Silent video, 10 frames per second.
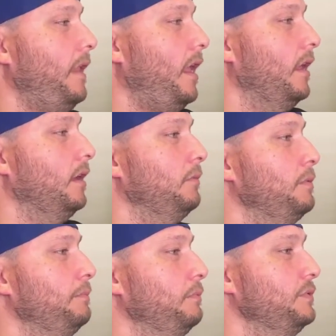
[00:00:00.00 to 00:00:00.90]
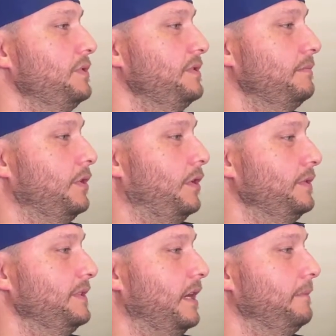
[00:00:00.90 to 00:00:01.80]
We'll do some
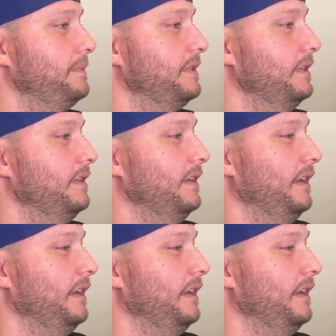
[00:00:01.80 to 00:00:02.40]
close-ups. It